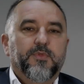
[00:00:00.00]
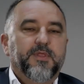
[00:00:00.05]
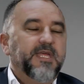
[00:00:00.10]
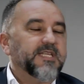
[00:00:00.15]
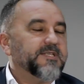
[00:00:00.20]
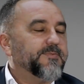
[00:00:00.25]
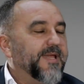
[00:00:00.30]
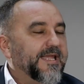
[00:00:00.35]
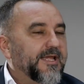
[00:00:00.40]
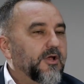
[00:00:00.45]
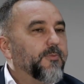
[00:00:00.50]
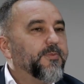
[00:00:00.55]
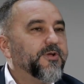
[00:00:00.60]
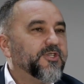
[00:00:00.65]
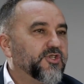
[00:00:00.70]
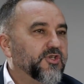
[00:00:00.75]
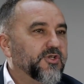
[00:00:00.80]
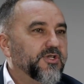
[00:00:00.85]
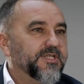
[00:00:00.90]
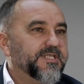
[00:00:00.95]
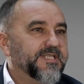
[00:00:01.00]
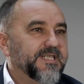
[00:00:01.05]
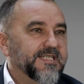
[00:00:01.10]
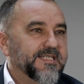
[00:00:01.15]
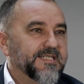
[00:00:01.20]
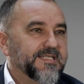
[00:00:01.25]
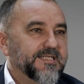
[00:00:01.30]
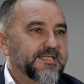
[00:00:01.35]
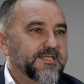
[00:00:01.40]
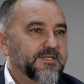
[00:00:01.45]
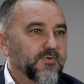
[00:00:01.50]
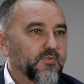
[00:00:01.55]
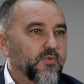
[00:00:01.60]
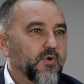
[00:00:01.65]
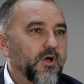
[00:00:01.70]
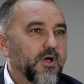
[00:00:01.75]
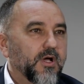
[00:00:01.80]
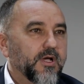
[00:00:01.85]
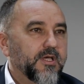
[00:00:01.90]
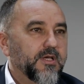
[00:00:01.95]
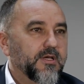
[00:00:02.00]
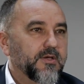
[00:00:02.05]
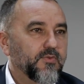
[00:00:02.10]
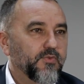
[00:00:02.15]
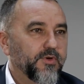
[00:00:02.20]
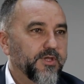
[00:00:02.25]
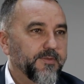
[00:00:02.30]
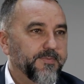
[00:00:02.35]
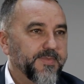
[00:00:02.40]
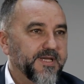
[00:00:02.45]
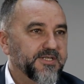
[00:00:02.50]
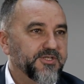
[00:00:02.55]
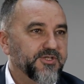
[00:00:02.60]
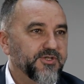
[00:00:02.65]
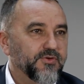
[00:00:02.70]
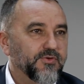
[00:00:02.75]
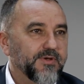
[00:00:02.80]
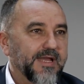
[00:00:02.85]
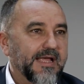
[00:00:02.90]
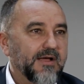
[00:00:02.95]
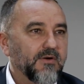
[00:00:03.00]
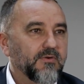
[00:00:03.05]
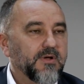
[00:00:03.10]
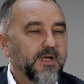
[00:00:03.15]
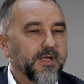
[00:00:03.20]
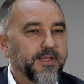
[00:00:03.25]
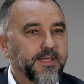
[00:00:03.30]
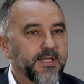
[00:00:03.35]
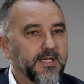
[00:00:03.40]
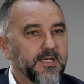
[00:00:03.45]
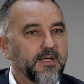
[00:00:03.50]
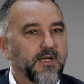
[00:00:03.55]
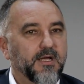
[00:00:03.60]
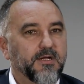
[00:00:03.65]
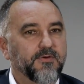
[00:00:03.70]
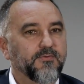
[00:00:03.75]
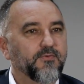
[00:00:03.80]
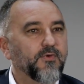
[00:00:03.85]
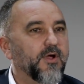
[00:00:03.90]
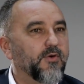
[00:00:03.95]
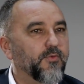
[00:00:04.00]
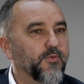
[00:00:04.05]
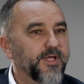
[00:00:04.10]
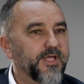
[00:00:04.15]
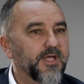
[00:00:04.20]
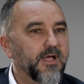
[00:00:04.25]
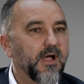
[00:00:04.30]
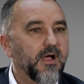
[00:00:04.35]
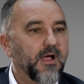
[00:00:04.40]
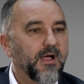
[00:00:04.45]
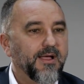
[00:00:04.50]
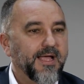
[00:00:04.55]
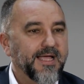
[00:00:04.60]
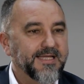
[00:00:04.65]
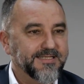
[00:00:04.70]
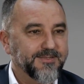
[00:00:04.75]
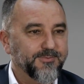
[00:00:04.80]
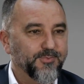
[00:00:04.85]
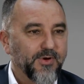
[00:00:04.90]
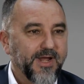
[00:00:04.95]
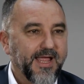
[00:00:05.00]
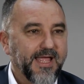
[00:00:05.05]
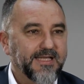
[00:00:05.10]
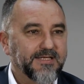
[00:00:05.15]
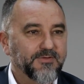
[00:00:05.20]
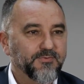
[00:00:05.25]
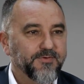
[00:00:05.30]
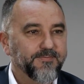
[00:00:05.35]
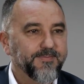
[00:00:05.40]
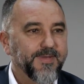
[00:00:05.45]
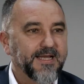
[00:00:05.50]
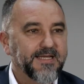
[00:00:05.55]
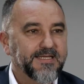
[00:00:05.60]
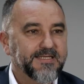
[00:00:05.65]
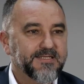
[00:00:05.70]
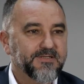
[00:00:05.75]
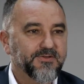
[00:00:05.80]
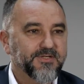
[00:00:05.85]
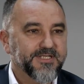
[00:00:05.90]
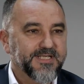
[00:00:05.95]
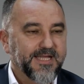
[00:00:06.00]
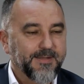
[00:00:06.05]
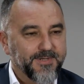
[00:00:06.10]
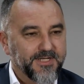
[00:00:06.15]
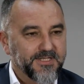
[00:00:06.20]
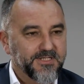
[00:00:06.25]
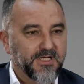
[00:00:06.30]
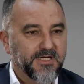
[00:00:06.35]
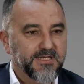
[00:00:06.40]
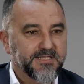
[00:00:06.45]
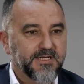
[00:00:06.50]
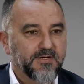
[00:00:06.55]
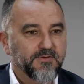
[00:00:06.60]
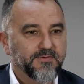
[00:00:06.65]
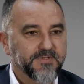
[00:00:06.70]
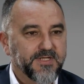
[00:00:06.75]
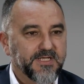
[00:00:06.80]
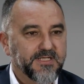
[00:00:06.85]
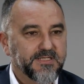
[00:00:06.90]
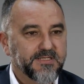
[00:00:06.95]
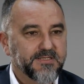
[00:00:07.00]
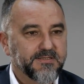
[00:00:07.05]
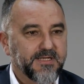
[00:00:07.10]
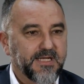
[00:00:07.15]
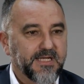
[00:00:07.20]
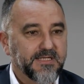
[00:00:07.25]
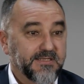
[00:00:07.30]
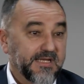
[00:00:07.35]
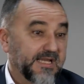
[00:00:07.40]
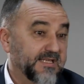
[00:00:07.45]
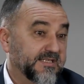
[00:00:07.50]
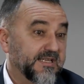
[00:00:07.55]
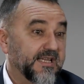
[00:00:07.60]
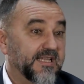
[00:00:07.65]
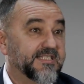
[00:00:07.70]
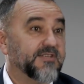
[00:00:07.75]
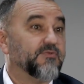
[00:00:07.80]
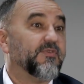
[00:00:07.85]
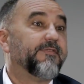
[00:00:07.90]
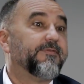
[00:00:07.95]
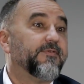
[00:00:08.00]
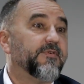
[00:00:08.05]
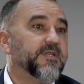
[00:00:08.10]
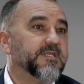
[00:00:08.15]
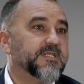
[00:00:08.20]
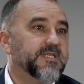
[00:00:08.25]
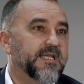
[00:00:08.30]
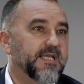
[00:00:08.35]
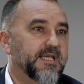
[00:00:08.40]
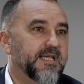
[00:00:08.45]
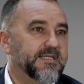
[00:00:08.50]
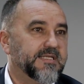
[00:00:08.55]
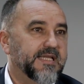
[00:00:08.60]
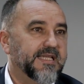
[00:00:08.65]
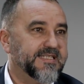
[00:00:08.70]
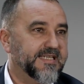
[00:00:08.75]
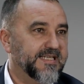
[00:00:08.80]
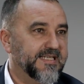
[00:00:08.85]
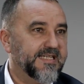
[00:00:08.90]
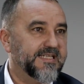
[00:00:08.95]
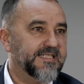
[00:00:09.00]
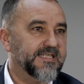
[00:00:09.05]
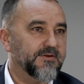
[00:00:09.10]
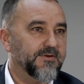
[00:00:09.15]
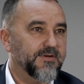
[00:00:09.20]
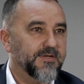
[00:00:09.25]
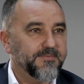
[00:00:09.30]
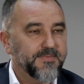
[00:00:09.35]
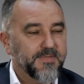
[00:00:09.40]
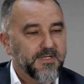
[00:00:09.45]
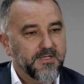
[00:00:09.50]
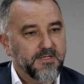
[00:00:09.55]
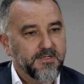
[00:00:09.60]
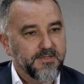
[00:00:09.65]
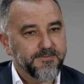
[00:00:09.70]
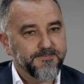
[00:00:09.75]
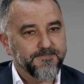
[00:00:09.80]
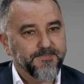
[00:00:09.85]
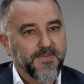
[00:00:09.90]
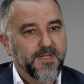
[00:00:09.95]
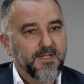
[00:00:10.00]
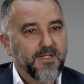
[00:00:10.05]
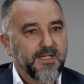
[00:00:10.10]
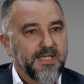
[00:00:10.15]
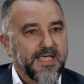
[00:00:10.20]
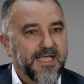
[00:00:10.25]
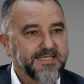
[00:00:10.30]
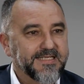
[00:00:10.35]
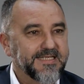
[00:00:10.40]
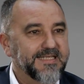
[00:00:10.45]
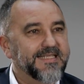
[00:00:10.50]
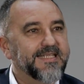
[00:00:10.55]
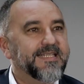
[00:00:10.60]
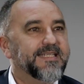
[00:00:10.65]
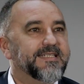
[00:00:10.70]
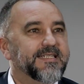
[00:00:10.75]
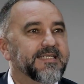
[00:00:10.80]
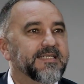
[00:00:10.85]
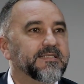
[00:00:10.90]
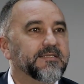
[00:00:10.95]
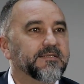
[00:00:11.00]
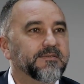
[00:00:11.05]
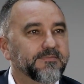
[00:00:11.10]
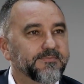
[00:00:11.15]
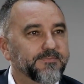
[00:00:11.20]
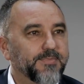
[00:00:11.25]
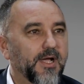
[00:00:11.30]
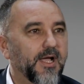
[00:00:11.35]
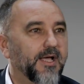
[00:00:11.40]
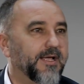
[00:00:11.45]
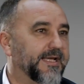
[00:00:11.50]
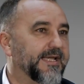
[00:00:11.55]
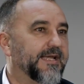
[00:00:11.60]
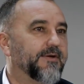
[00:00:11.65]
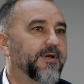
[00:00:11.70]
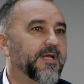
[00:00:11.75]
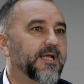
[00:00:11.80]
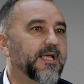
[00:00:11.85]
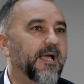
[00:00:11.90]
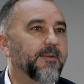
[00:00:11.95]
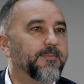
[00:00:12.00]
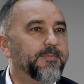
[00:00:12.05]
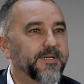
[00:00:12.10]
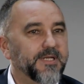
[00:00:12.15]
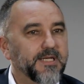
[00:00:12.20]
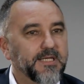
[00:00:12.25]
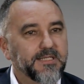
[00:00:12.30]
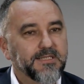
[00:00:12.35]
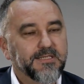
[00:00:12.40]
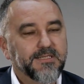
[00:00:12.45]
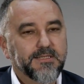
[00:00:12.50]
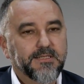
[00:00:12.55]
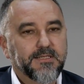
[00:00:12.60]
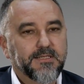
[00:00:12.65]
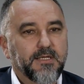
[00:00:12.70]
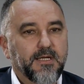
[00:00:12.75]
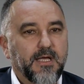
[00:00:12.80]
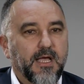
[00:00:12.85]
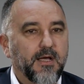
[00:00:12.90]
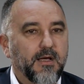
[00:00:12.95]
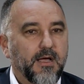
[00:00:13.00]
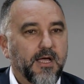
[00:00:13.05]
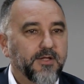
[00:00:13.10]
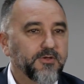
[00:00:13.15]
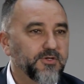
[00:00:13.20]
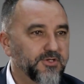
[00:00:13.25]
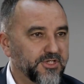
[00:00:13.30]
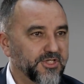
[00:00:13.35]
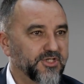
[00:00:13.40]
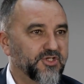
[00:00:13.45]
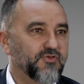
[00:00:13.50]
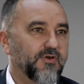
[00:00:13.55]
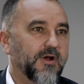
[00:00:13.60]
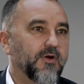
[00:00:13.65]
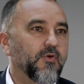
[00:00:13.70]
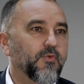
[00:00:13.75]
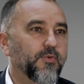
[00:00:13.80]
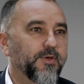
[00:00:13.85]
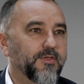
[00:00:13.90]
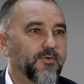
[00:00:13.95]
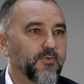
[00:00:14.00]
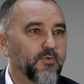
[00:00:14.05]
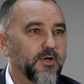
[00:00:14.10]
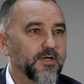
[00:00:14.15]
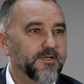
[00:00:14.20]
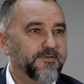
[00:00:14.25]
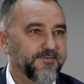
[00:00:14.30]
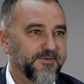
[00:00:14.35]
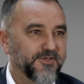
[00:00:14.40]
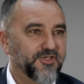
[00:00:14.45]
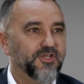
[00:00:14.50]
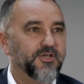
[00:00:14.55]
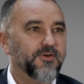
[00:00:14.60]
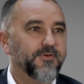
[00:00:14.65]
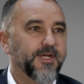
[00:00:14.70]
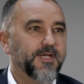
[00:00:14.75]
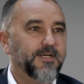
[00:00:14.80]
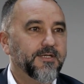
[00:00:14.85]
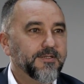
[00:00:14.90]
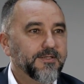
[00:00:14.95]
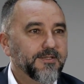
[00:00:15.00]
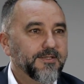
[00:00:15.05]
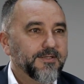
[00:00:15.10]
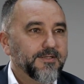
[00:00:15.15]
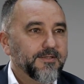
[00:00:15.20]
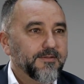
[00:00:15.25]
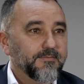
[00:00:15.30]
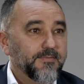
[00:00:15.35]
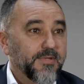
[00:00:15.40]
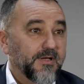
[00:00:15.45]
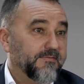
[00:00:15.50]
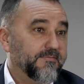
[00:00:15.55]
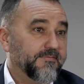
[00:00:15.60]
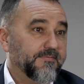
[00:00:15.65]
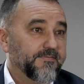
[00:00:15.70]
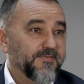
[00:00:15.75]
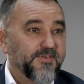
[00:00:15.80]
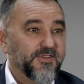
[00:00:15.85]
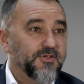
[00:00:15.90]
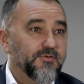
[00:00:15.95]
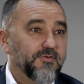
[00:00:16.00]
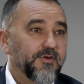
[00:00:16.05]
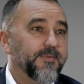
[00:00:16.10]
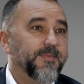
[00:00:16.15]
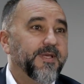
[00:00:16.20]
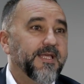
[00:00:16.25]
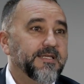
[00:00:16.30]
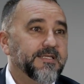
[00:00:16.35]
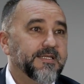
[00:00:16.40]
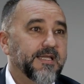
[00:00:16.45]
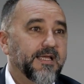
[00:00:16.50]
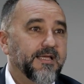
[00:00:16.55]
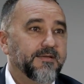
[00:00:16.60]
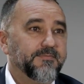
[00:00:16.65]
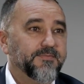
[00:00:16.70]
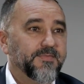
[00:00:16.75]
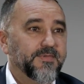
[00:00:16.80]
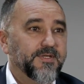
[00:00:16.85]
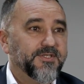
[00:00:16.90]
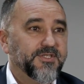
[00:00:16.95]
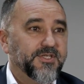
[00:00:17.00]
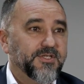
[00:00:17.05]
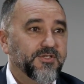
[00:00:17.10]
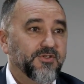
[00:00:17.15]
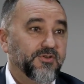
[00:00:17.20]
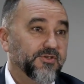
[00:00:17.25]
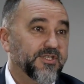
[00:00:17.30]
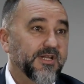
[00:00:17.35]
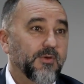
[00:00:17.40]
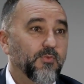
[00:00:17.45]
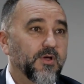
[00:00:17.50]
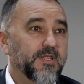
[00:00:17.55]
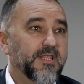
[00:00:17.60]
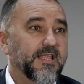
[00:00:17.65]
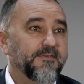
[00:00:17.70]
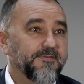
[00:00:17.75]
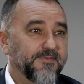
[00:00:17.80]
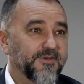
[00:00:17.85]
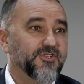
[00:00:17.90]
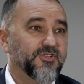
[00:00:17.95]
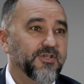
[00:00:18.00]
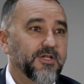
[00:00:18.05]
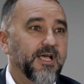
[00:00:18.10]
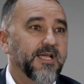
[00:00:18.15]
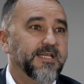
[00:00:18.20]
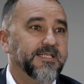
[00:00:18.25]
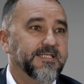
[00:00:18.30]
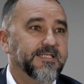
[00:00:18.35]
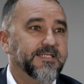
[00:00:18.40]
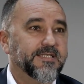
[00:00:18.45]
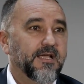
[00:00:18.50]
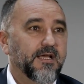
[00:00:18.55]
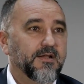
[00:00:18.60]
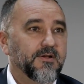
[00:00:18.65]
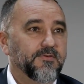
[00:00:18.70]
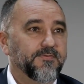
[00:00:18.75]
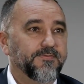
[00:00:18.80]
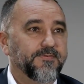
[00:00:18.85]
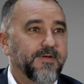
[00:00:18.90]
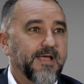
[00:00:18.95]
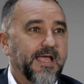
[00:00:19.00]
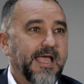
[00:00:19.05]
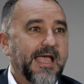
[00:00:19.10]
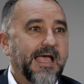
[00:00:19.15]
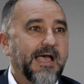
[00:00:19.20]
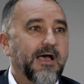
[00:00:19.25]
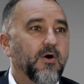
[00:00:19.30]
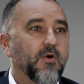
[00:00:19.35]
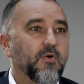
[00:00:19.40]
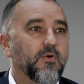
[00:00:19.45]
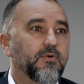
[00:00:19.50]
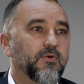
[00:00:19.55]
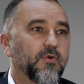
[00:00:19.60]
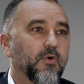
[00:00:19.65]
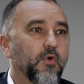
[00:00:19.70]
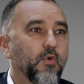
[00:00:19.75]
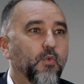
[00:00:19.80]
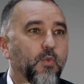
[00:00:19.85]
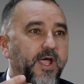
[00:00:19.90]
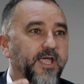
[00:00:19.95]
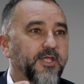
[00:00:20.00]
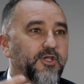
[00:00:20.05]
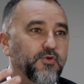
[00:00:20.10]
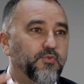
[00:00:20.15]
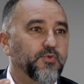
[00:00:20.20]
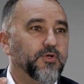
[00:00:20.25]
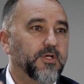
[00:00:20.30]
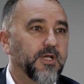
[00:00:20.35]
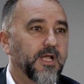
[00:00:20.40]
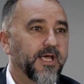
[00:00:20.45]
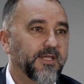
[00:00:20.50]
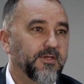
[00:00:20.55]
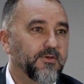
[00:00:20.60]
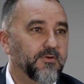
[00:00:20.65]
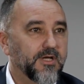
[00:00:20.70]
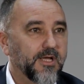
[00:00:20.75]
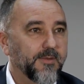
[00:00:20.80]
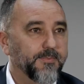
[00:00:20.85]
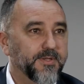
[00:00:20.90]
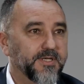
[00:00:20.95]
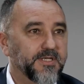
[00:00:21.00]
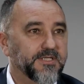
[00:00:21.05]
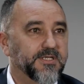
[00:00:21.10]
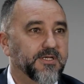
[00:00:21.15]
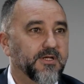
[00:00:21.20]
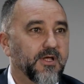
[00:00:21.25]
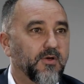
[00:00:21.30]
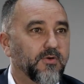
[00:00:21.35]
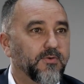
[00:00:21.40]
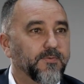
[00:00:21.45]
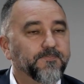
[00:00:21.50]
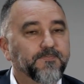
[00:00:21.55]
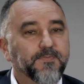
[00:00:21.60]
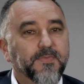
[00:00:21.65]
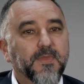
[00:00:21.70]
There's many opportunities to work with a Best You now. I think kind of where we are as a brand, we've managed to establish ourselves as, as, as, as a reference, as, as a leader, um, as a leading pioneering company. I, I used to struggle with the word visionary, but visionary means that it's just you're someone that visualizes kind of how or where you would like your company to go.